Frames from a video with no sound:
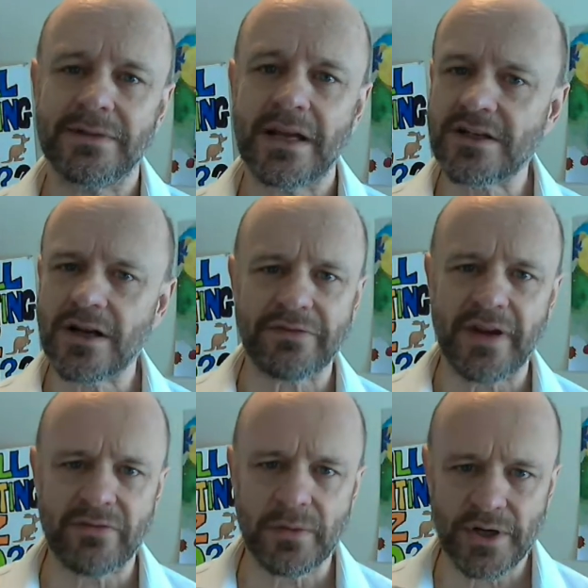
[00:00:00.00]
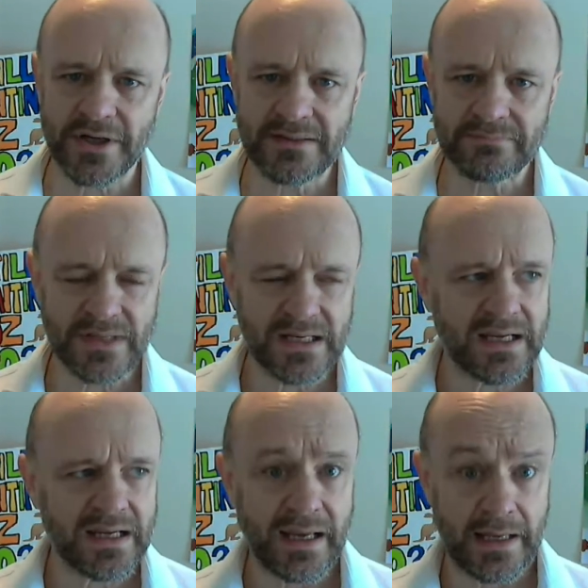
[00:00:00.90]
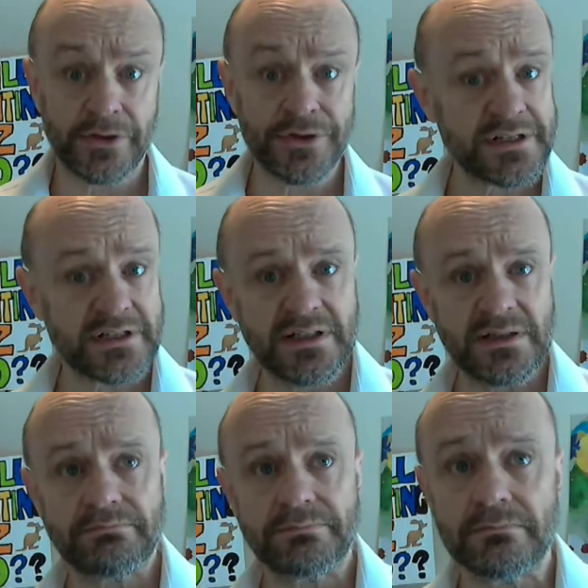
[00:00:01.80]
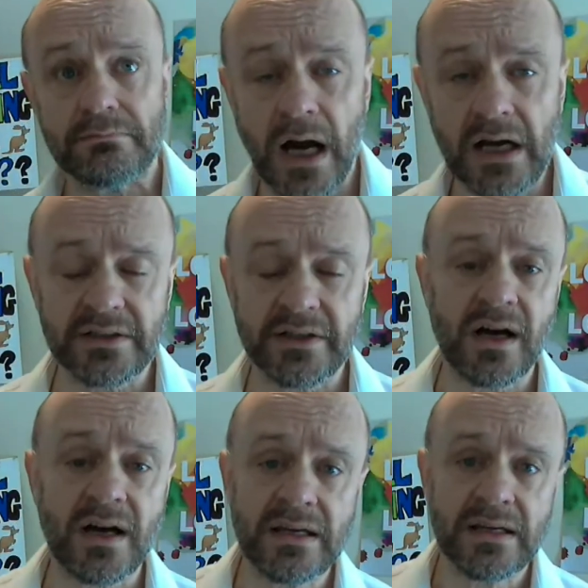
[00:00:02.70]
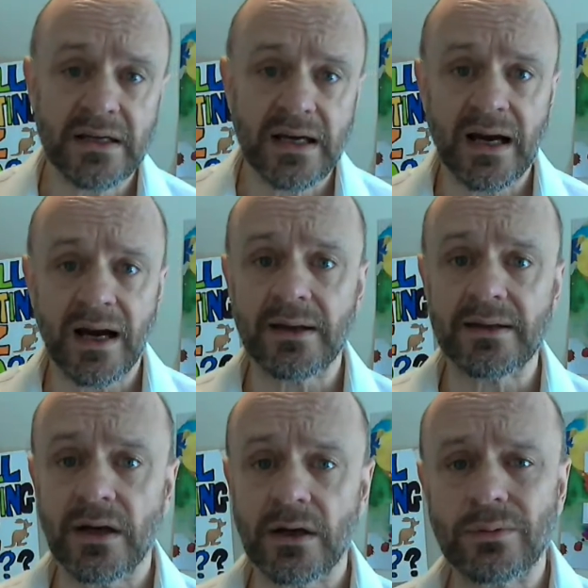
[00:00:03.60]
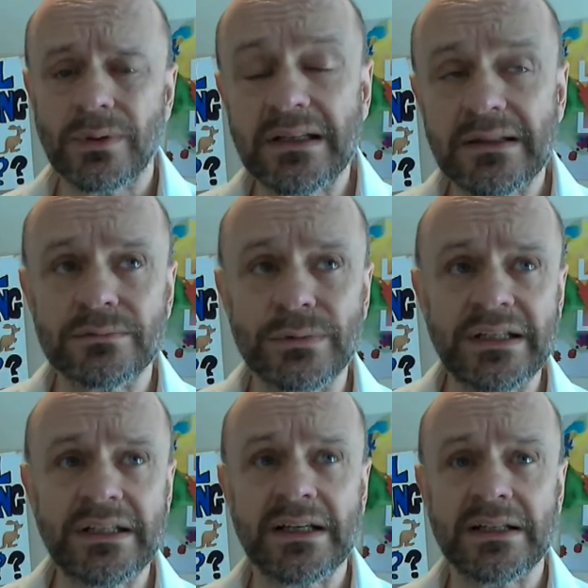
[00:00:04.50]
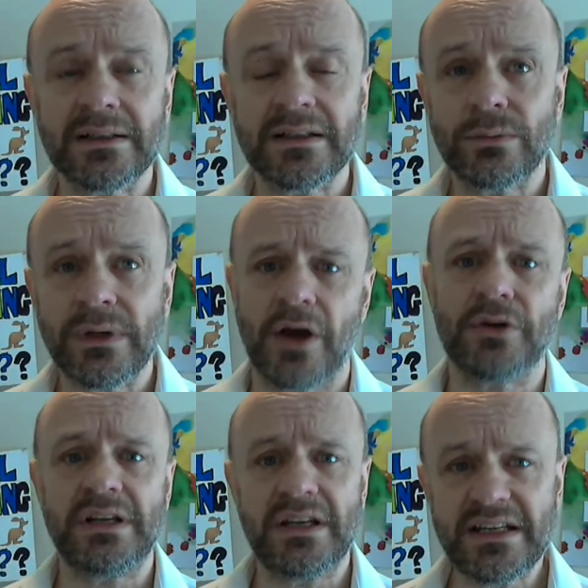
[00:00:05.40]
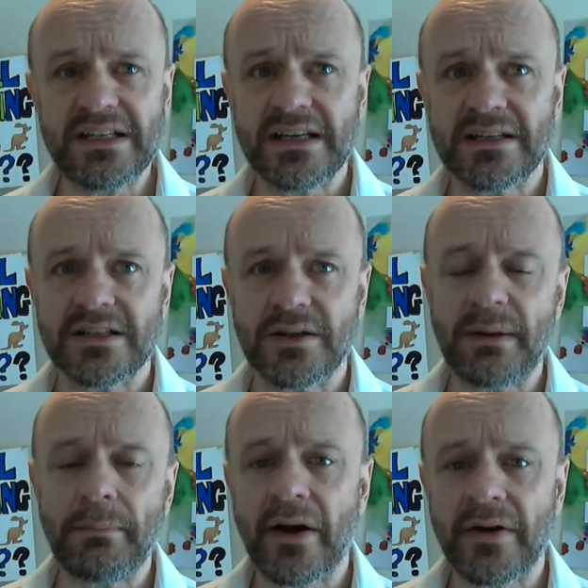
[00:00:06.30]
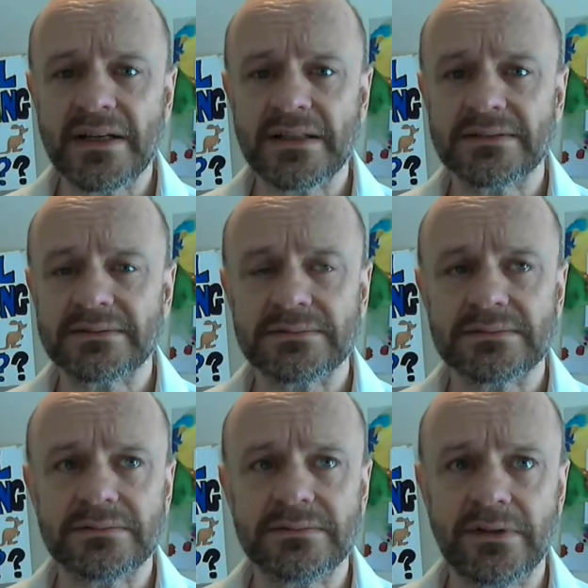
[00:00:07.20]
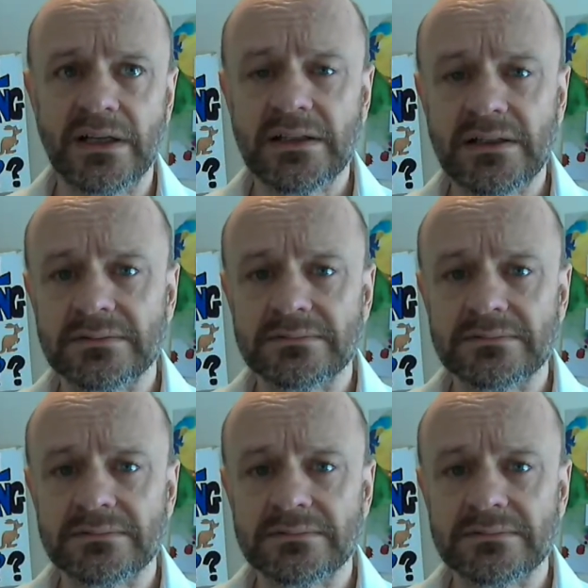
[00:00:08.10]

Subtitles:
It's not for everybody. And honestly, Michael and I, you know, we don't need to be married, really.